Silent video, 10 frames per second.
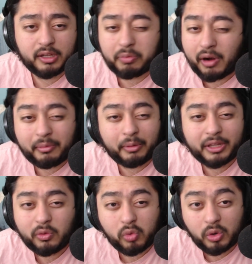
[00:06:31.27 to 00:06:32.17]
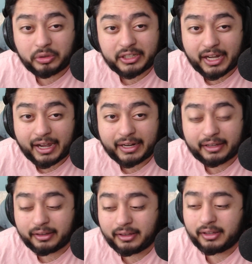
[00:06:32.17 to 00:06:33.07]
probably won't die.
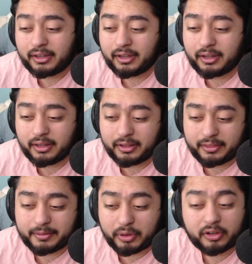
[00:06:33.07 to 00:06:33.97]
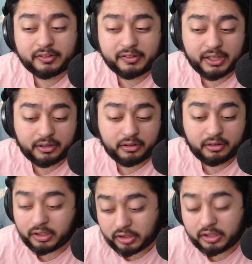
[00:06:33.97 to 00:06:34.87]
The perks that they
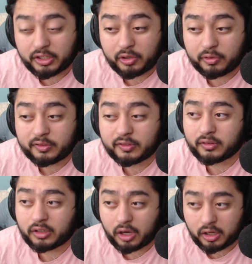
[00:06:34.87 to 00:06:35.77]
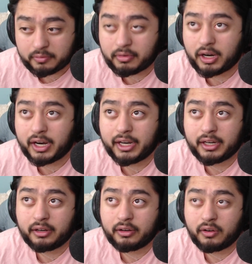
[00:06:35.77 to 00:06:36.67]
did use, Call of Brine
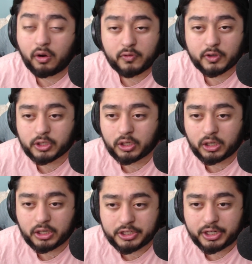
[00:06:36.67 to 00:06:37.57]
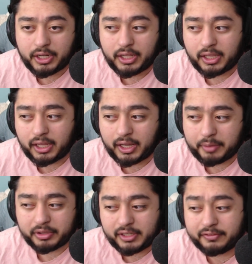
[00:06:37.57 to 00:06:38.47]
and Overcharge, I
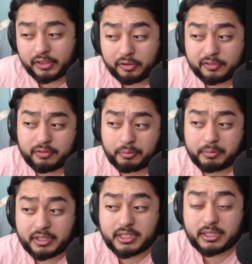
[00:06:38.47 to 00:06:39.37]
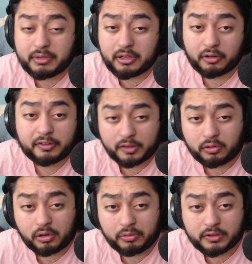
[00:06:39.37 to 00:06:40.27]
believe those from the PTB are still
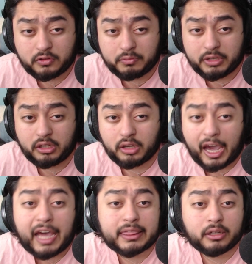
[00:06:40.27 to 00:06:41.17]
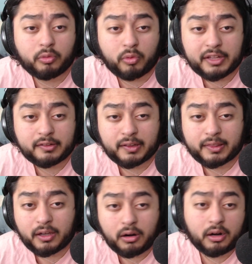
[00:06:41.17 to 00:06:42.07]
going to be at the rates that
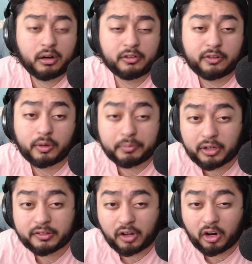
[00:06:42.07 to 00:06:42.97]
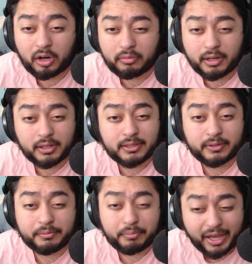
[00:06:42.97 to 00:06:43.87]
they are, so the perks are relatively
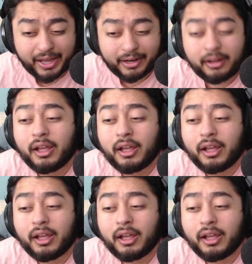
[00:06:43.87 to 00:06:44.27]
bad.